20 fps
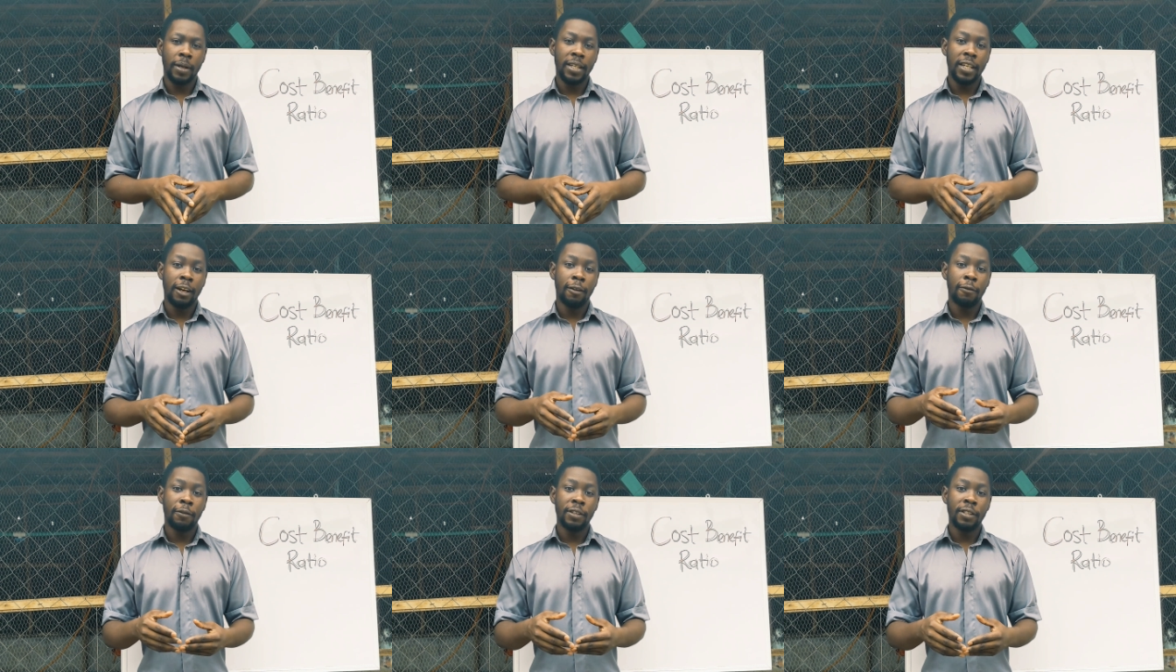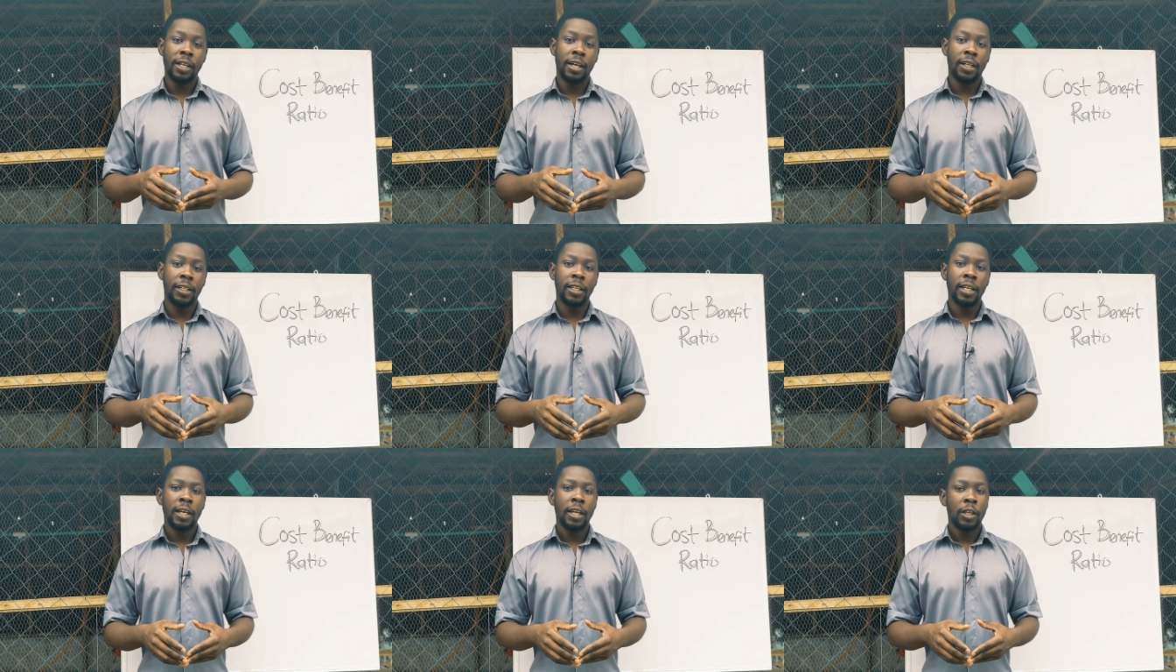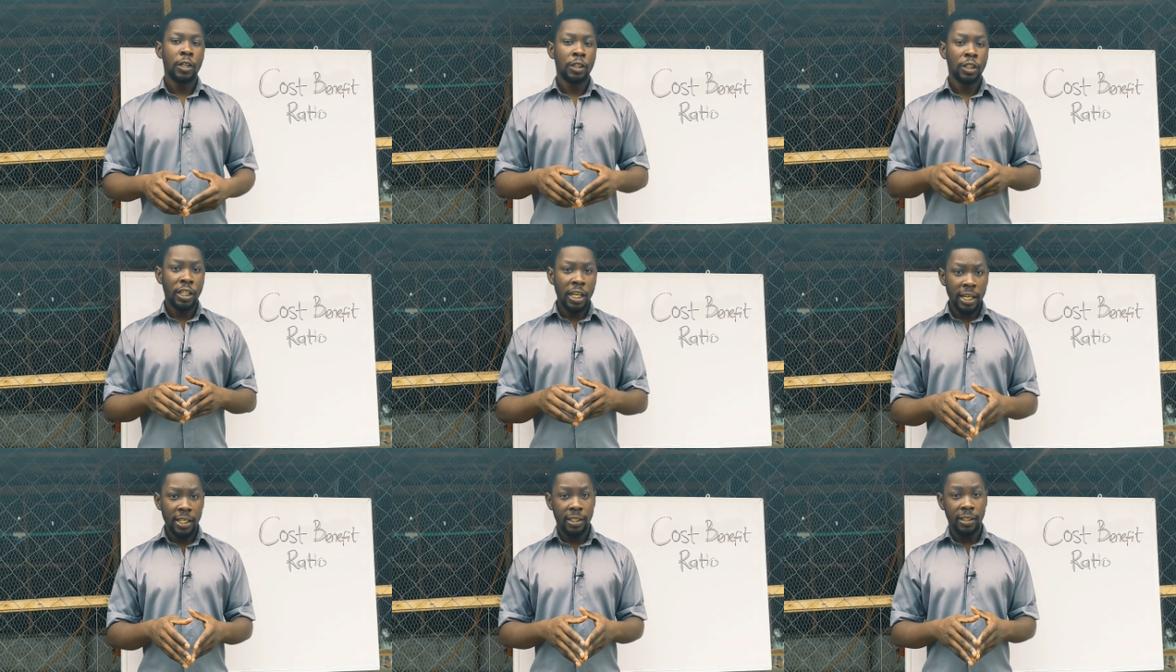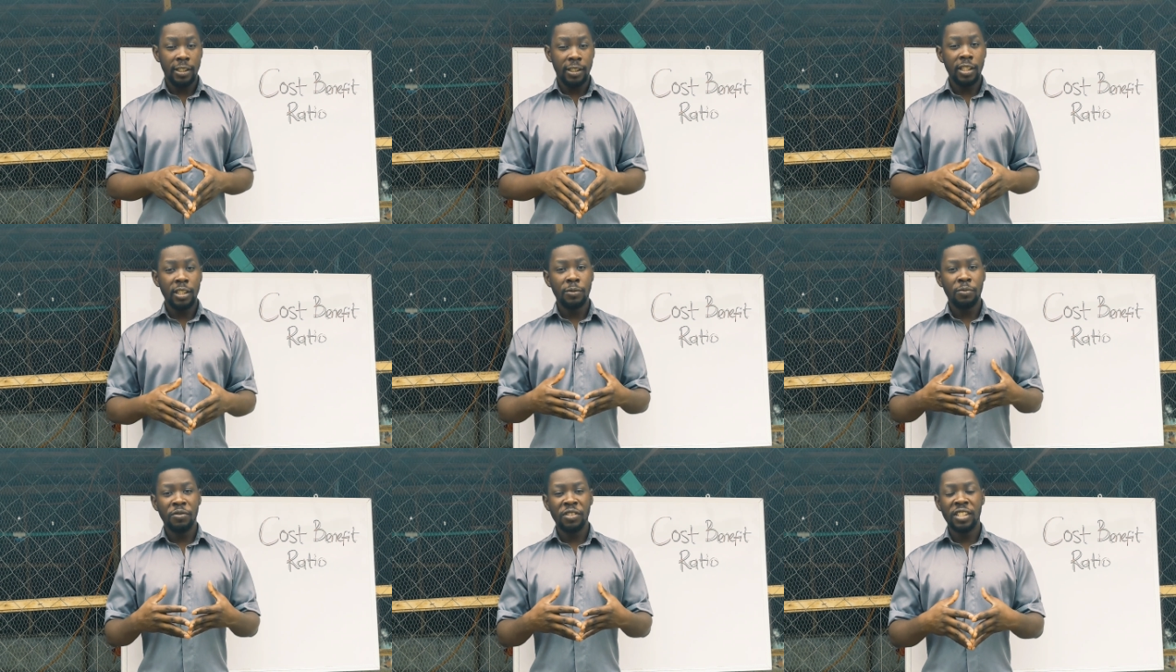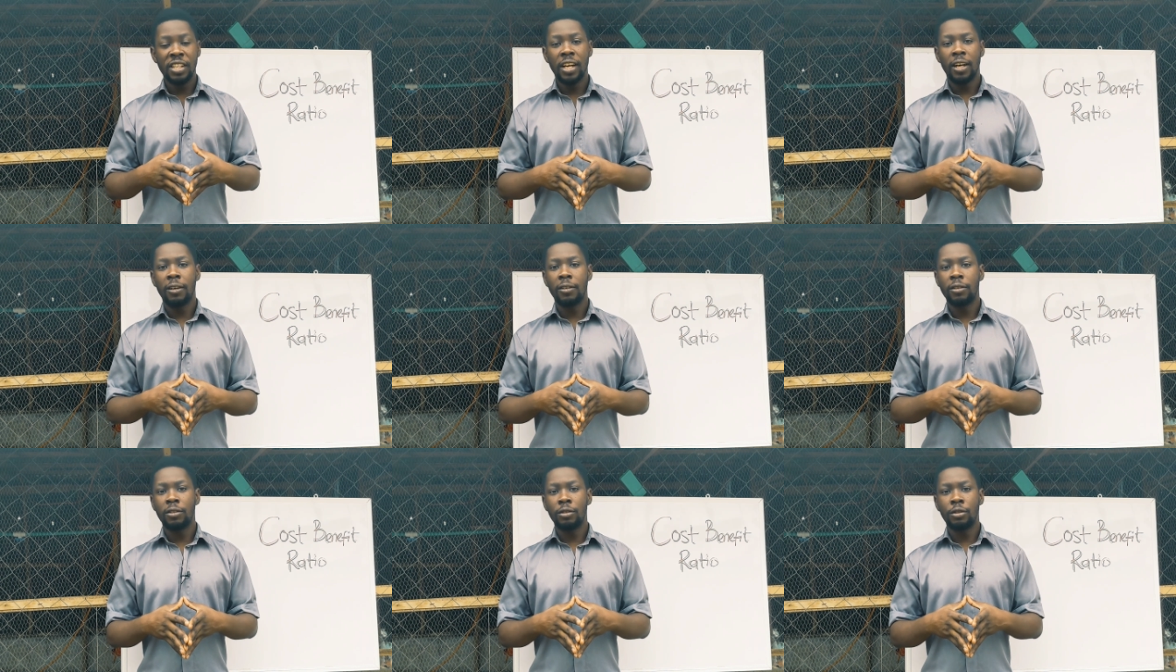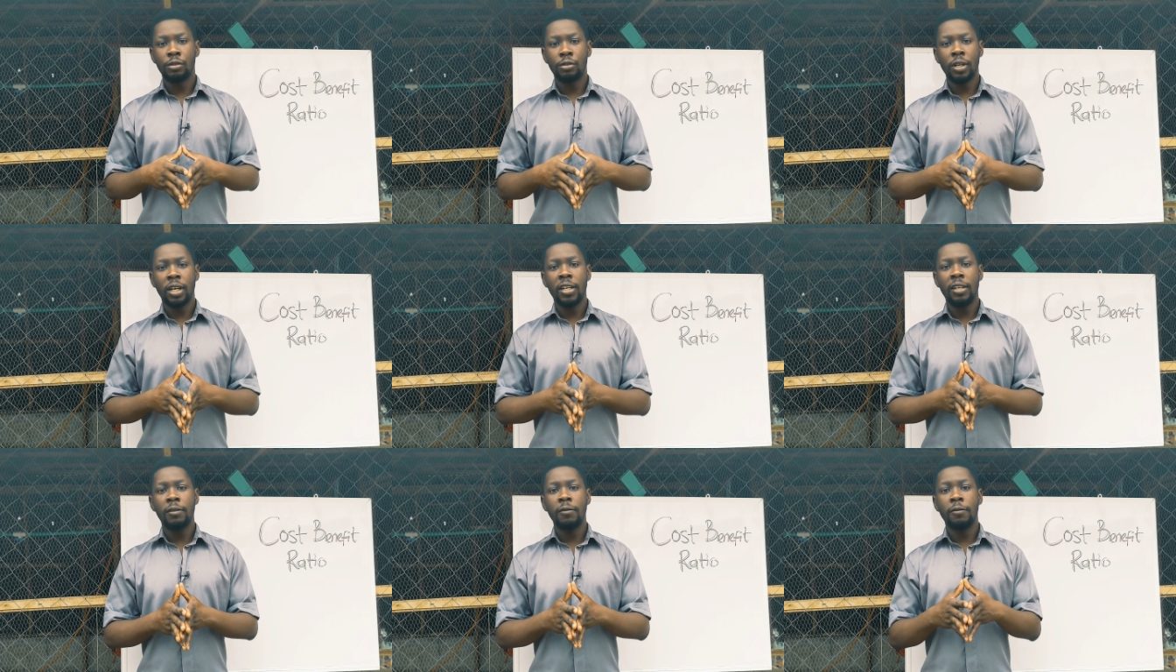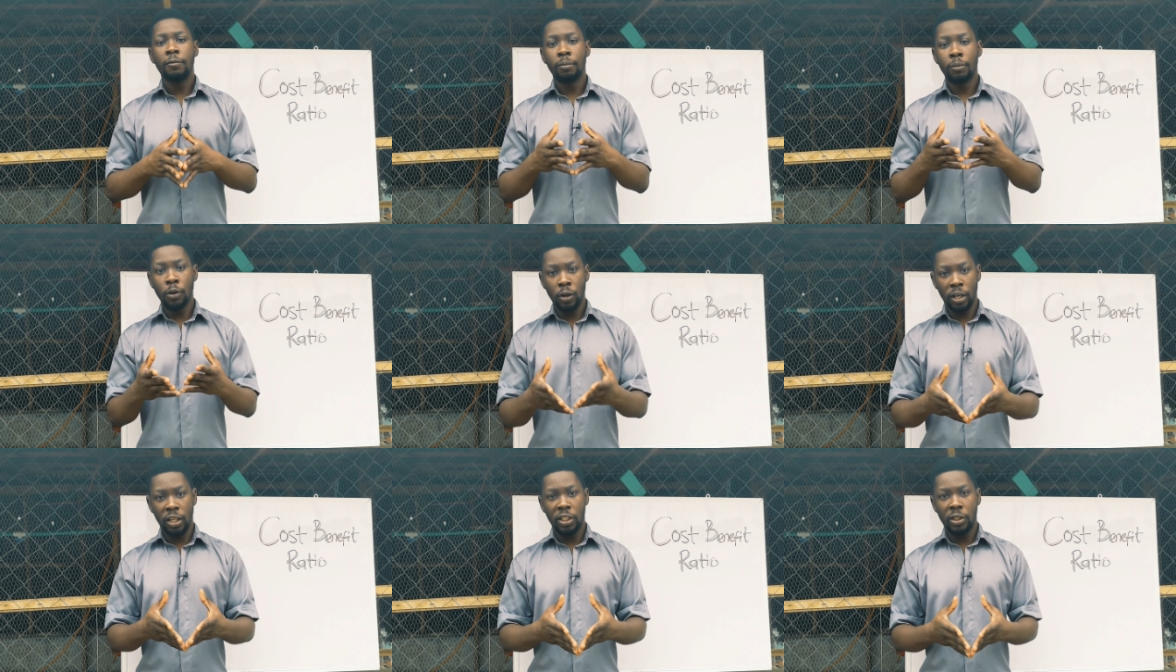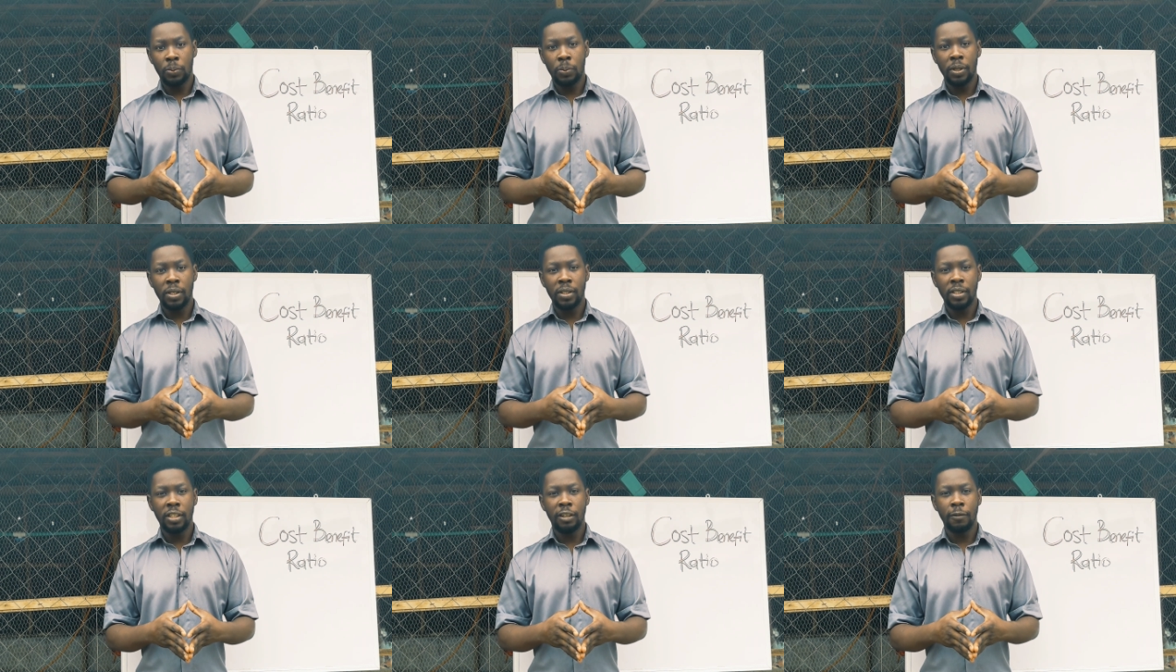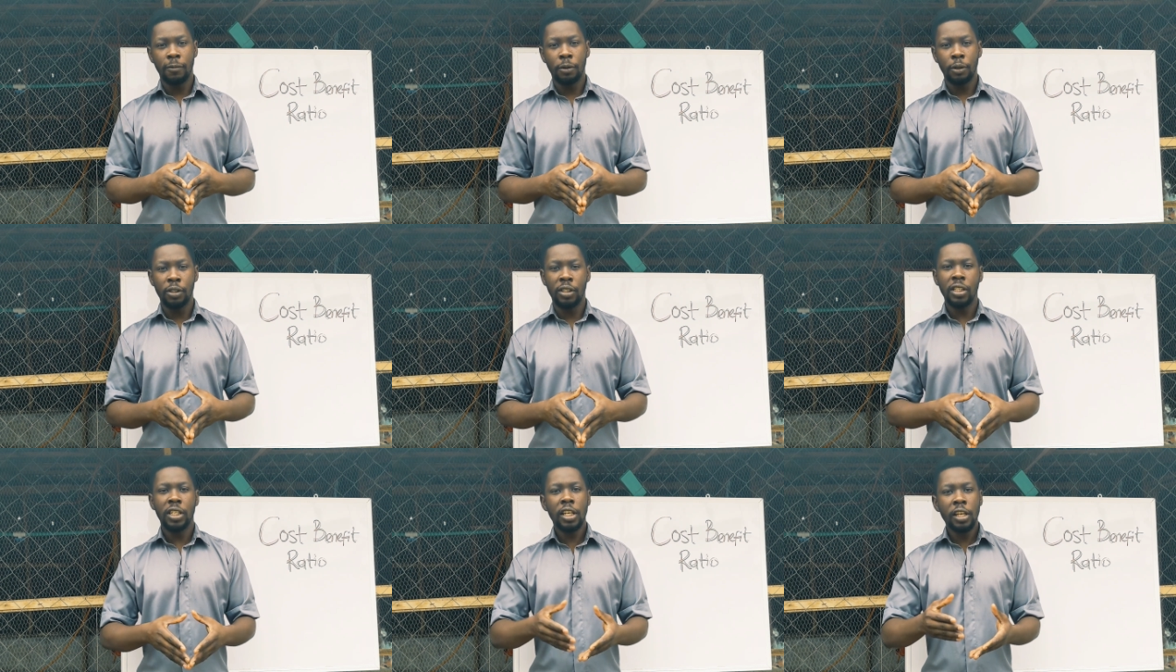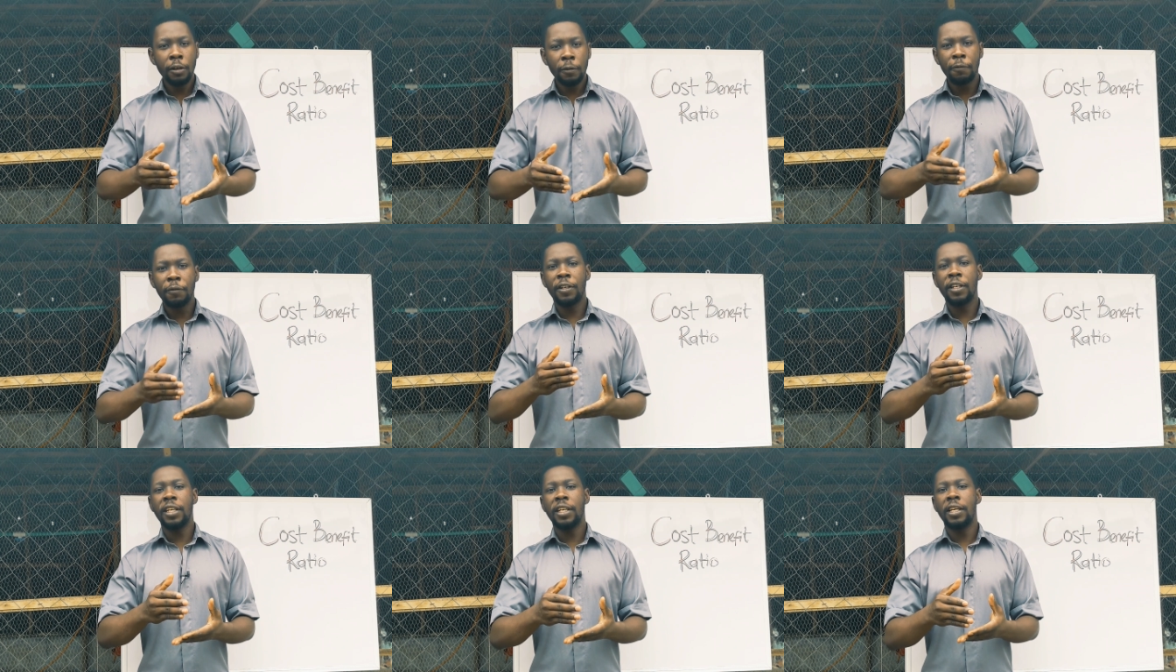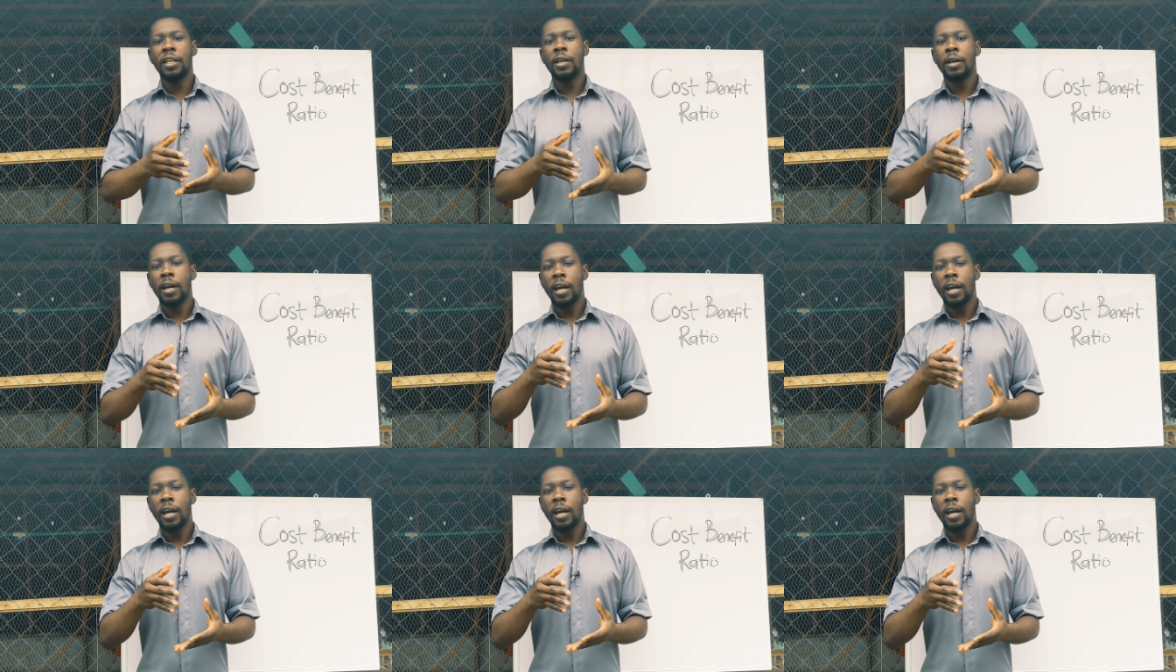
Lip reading: And they are feed that, yes, these feed are usually more expensive, but if the